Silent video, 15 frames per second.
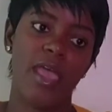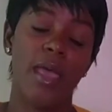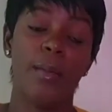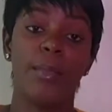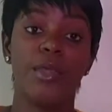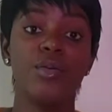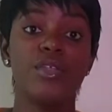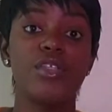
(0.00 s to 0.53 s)
I
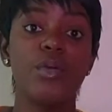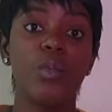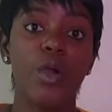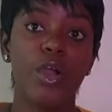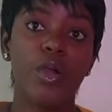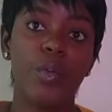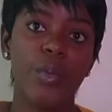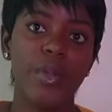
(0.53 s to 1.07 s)
used to
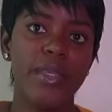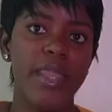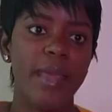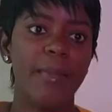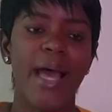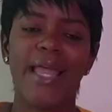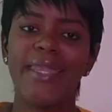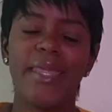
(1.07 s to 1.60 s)
work with them,
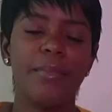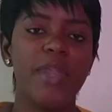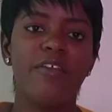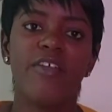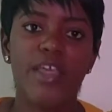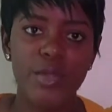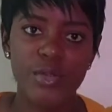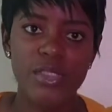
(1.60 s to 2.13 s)
and them
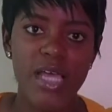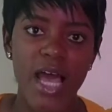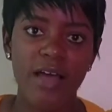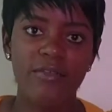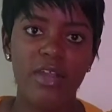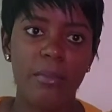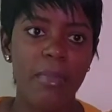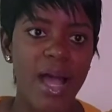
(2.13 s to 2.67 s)
never used to have
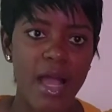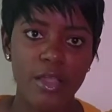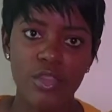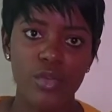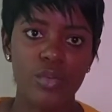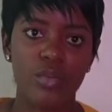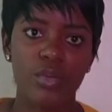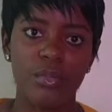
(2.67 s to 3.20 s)
no
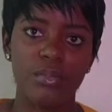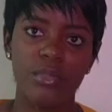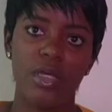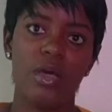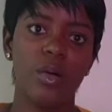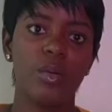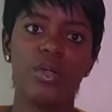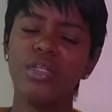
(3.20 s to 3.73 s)
bathroom.
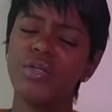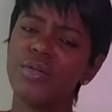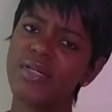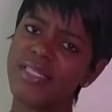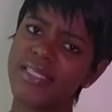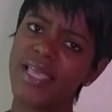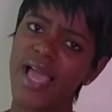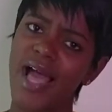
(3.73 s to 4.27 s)
I don't know,
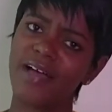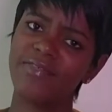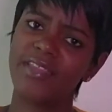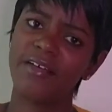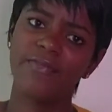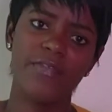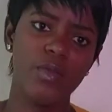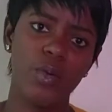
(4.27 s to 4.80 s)
say after
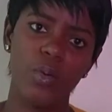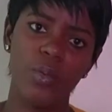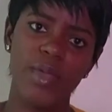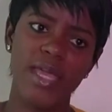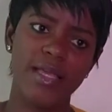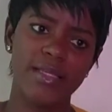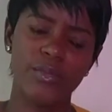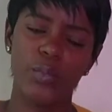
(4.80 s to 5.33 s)
a few
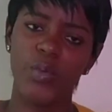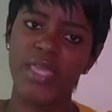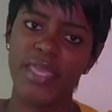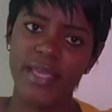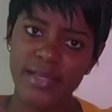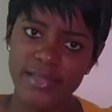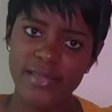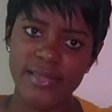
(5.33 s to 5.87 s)

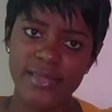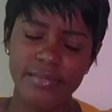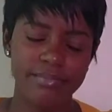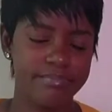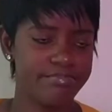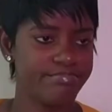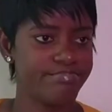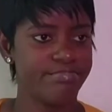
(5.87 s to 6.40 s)
weeks,
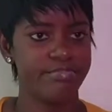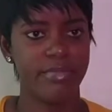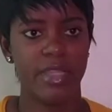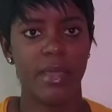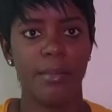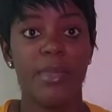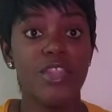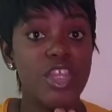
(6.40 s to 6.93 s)

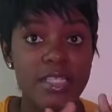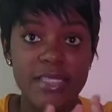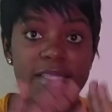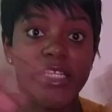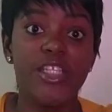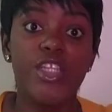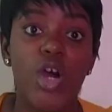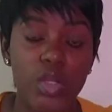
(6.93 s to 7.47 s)
me just
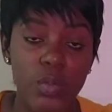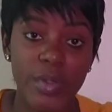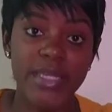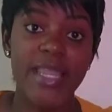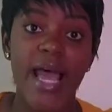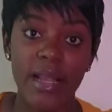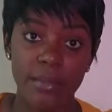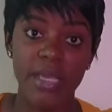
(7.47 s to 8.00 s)
did done with
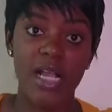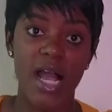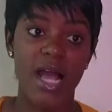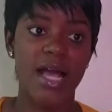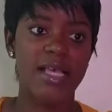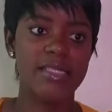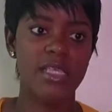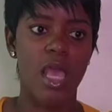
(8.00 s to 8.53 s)
that,
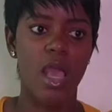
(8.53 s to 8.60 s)
because